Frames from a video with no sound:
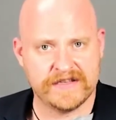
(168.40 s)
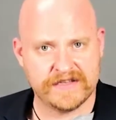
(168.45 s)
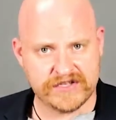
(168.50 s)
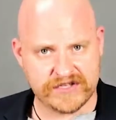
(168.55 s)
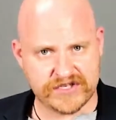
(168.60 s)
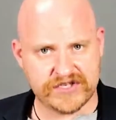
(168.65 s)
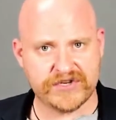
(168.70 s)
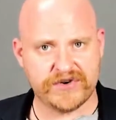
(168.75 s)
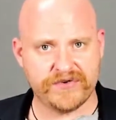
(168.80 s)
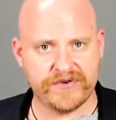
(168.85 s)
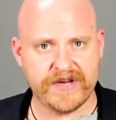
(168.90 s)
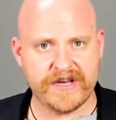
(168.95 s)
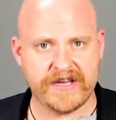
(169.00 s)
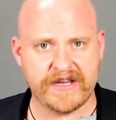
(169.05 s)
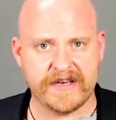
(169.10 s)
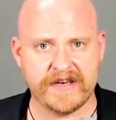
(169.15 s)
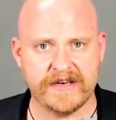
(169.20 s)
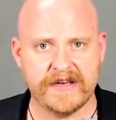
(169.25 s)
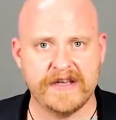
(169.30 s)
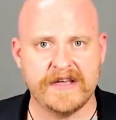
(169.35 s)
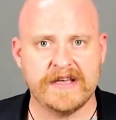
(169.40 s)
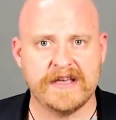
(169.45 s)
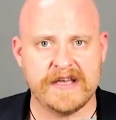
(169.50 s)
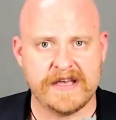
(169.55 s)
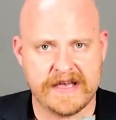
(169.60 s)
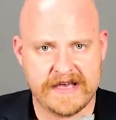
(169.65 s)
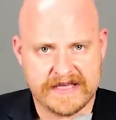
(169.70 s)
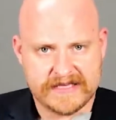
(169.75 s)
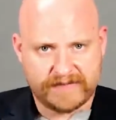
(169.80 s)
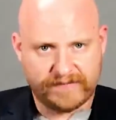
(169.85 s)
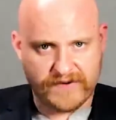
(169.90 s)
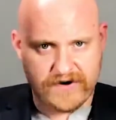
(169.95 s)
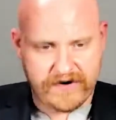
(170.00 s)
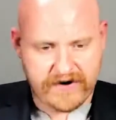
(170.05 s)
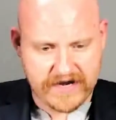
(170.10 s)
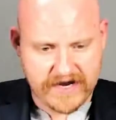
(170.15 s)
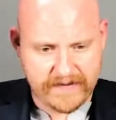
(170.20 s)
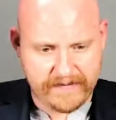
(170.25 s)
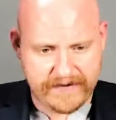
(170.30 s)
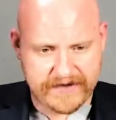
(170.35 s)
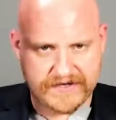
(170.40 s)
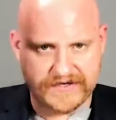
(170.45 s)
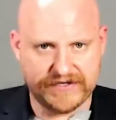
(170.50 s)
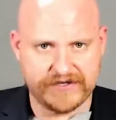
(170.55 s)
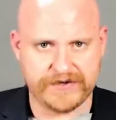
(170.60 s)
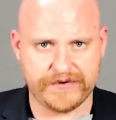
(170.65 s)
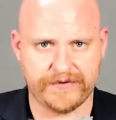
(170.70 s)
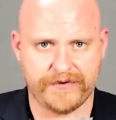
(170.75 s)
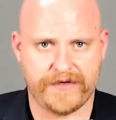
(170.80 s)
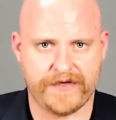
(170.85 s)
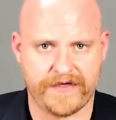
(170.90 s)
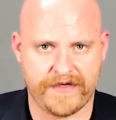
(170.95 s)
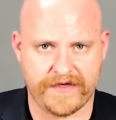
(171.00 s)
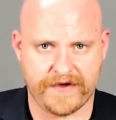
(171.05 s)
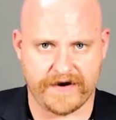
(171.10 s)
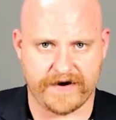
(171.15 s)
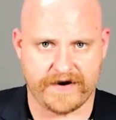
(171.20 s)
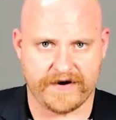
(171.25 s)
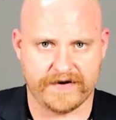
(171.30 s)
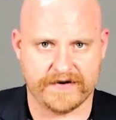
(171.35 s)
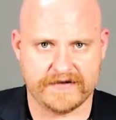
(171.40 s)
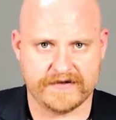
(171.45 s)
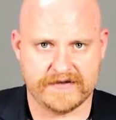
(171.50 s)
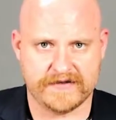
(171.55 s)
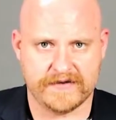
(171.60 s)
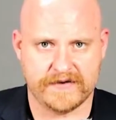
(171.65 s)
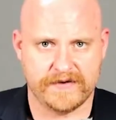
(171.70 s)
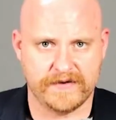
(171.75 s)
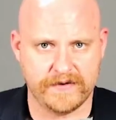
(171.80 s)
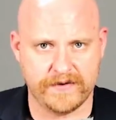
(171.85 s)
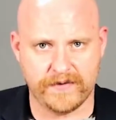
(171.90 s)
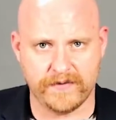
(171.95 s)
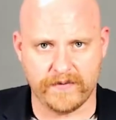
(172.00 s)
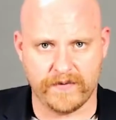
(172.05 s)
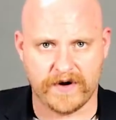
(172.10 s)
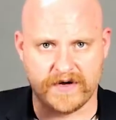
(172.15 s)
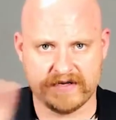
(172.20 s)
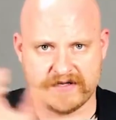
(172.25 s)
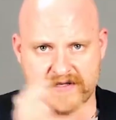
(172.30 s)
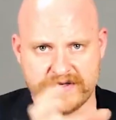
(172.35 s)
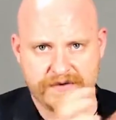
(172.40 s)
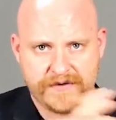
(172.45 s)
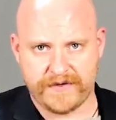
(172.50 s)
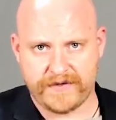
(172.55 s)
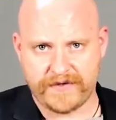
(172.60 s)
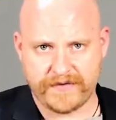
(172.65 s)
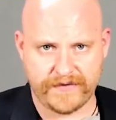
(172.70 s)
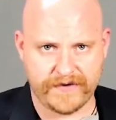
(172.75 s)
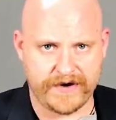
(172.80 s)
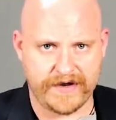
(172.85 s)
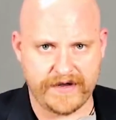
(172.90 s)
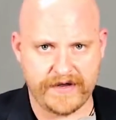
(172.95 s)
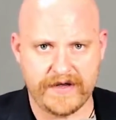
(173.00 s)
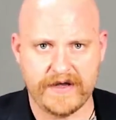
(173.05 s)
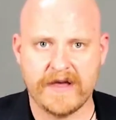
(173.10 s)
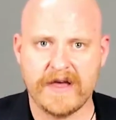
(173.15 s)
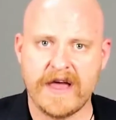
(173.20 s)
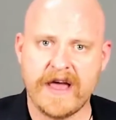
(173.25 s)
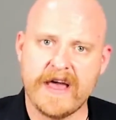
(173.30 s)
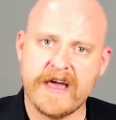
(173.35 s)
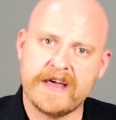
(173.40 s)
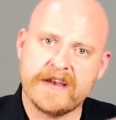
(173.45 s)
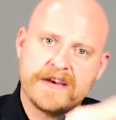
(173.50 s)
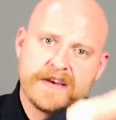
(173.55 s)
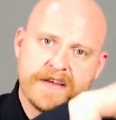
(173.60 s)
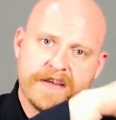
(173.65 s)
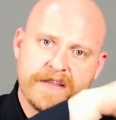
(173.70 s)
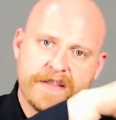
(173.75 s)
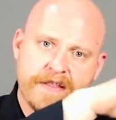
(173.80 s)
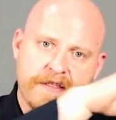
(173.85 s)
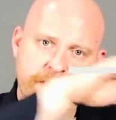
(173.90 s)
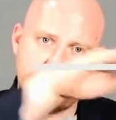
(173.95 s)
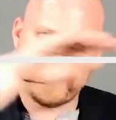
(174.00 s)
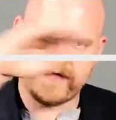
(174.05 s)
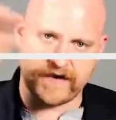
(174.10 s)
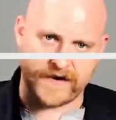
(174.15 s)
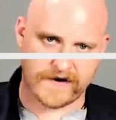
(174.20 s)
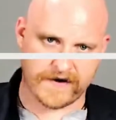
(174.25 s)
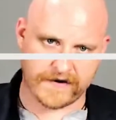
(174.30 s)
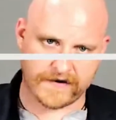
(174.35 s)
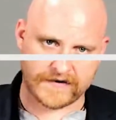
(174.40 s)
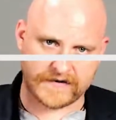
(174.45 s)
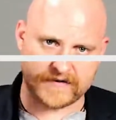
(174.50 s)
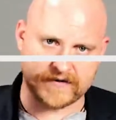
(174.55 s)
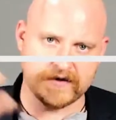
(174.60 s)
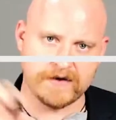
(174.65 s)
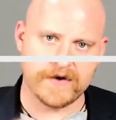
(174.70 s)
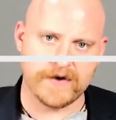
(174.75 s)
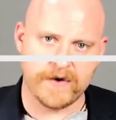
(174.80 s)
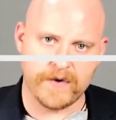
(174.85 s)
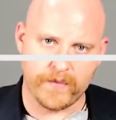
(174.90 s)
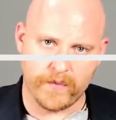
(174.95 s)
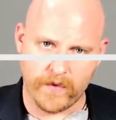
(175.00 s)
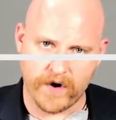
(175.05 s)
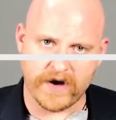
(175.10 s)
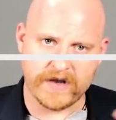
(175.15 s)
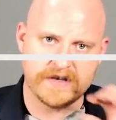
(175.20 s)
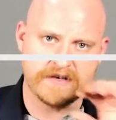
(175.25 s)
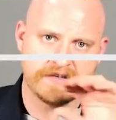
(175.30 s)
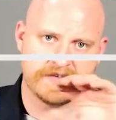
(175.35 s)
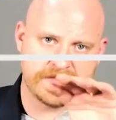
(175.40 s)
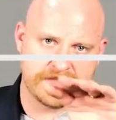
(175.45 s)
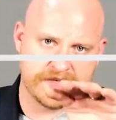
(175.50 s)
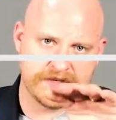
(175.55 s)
screen is broken up into thirds, 1, 2, 3, and thirds, 1,